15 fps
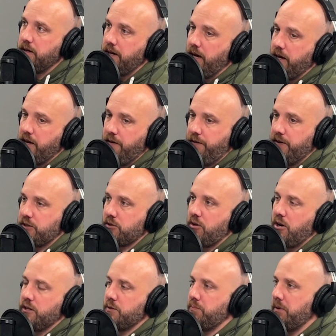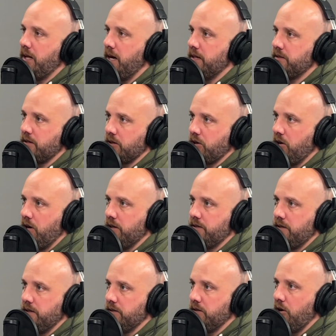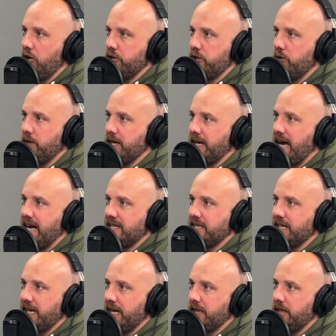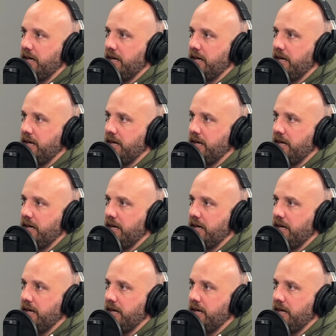Yeah, if it's cost plus, the cost is also the gas to get